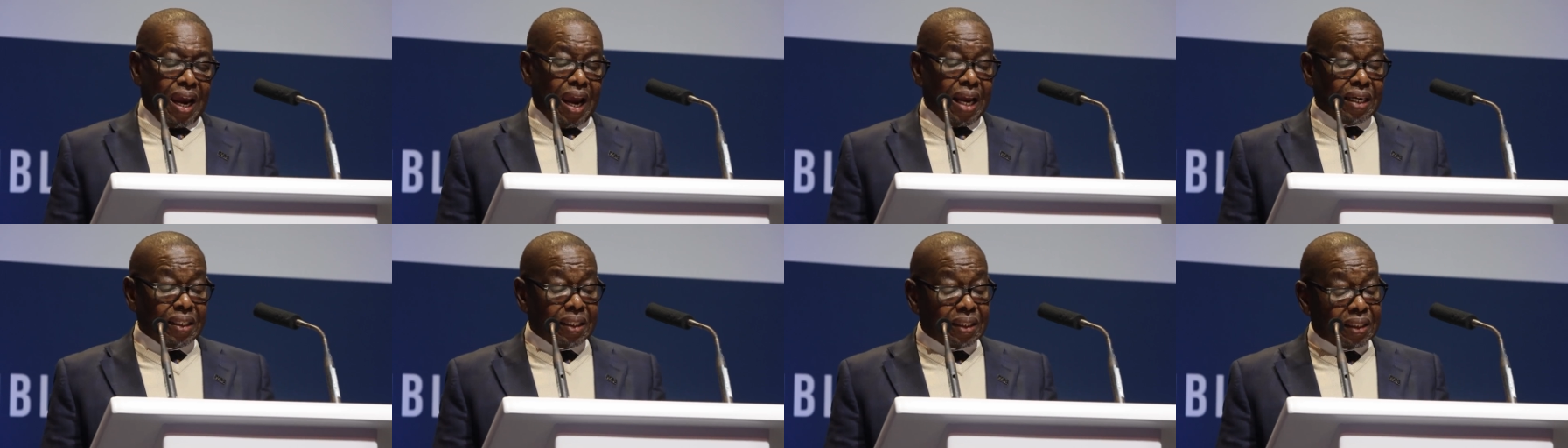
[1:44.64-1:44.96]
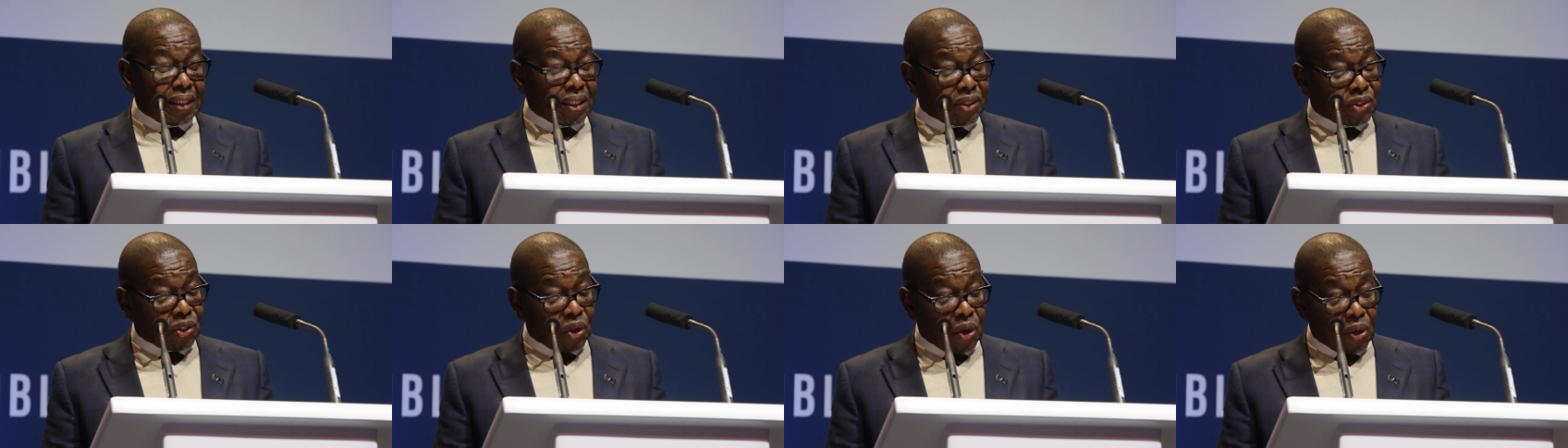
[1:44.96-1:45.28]
And
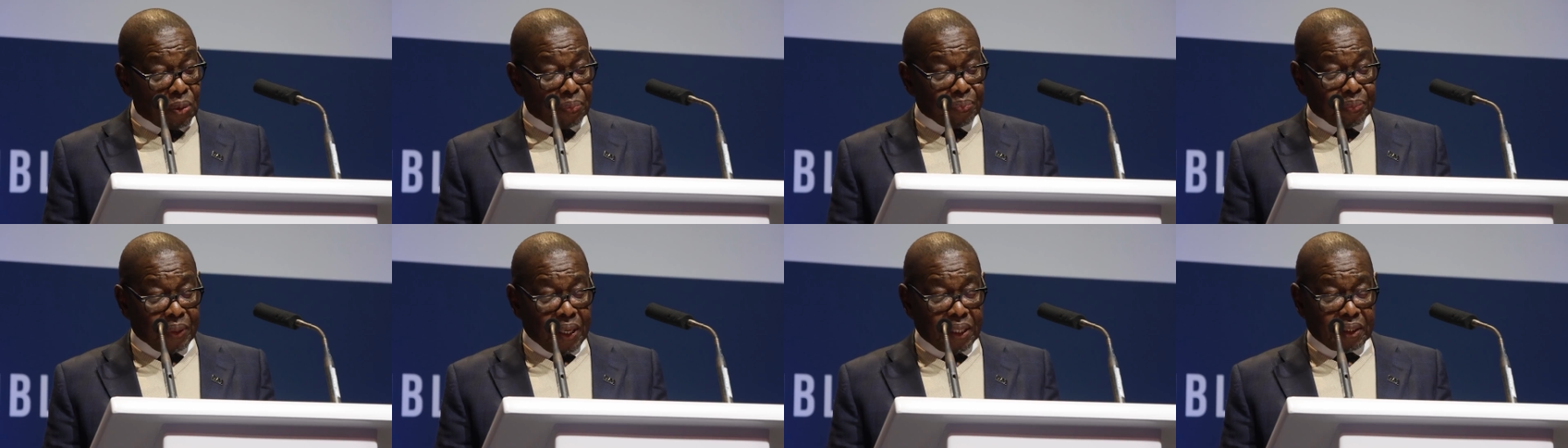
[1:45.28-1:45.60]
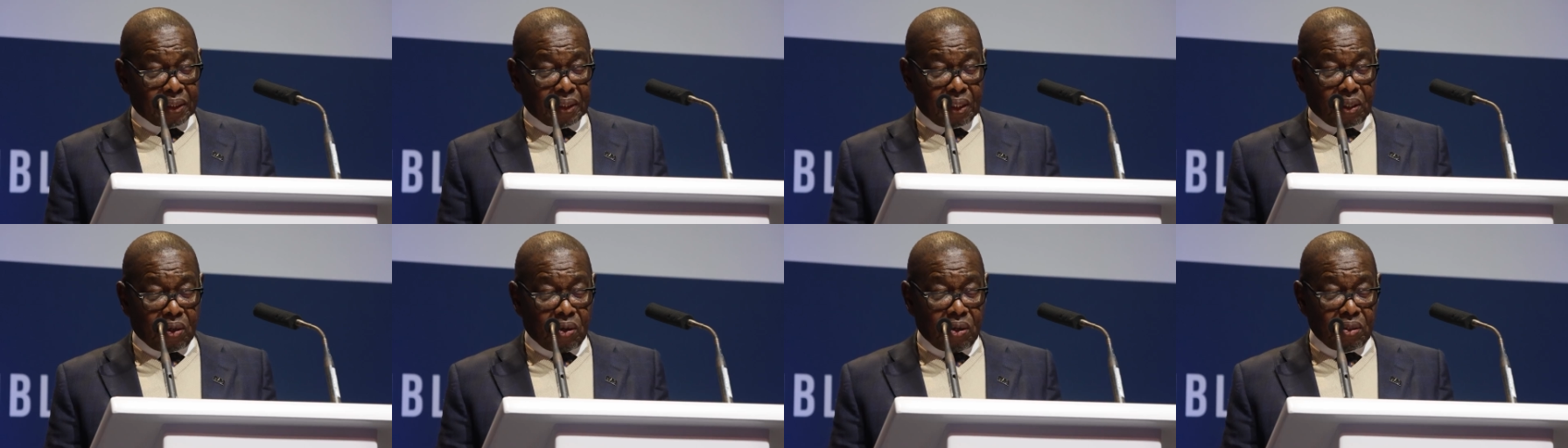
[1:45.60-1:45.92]
it is hoped
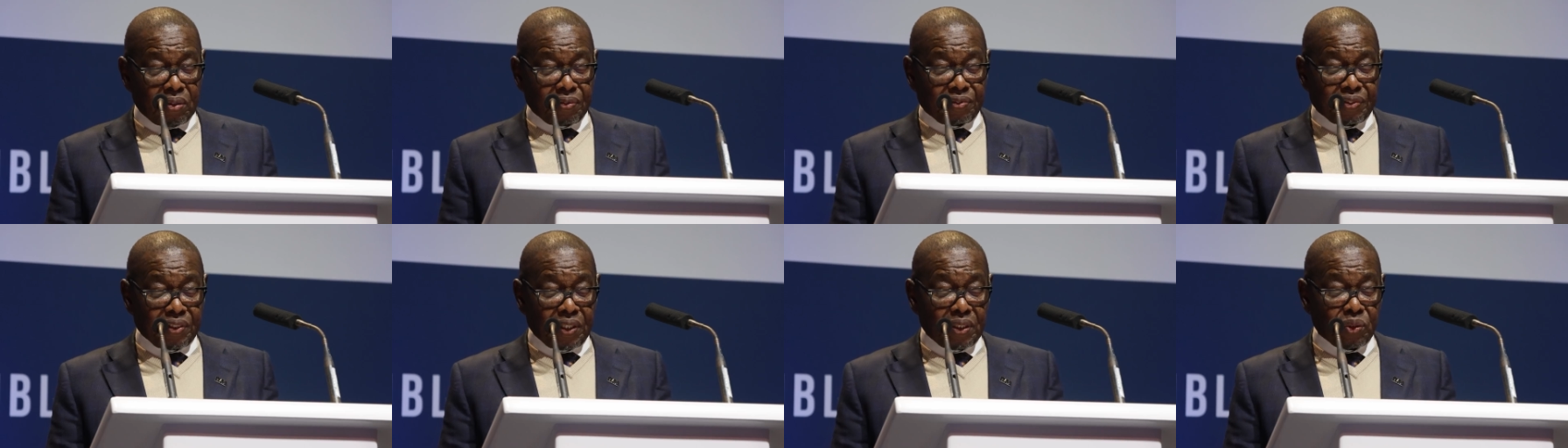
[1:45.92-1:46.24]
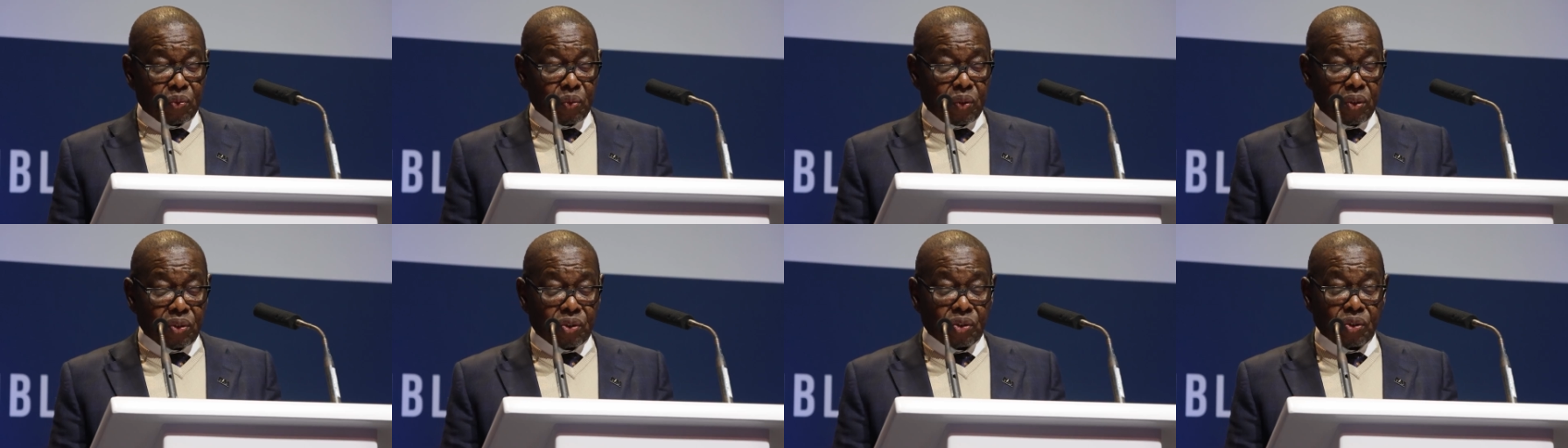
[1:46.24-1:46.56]
that the
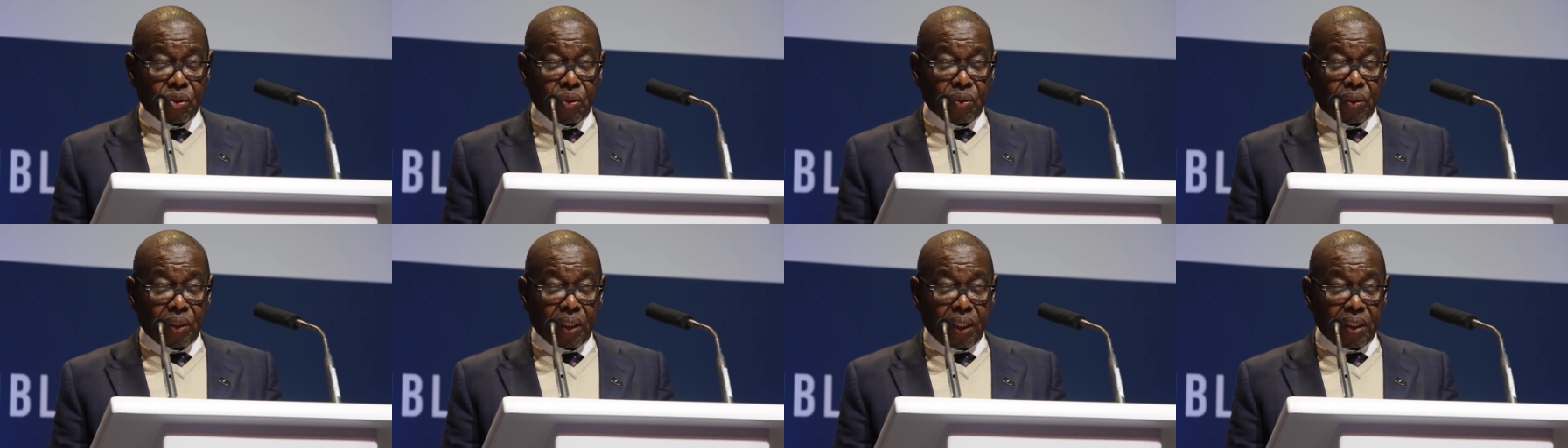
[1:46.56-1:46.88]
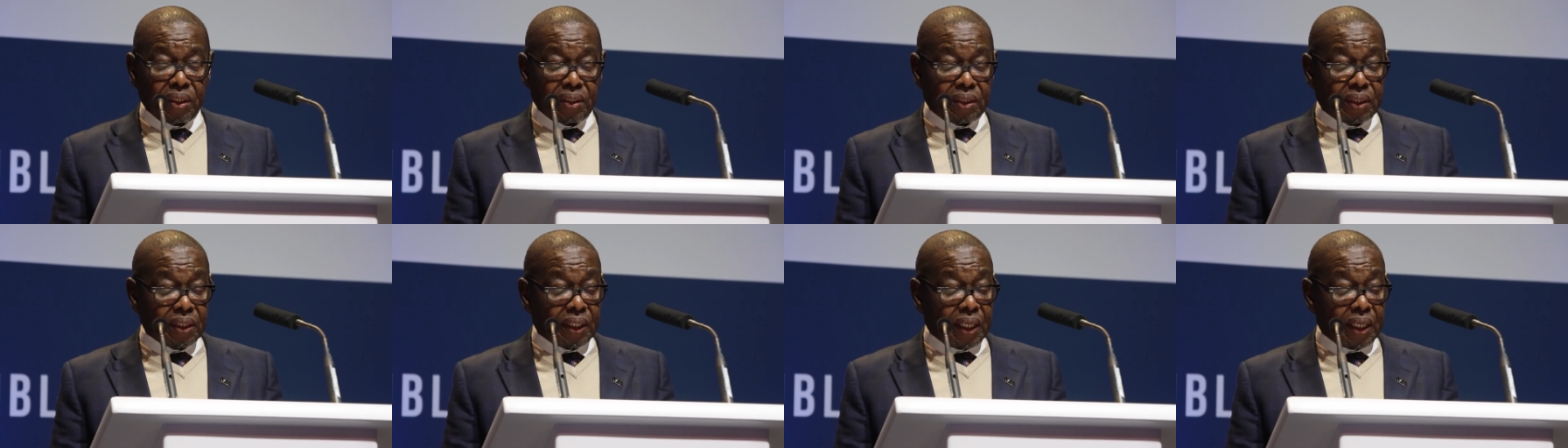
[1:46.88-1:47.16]
conference will showcase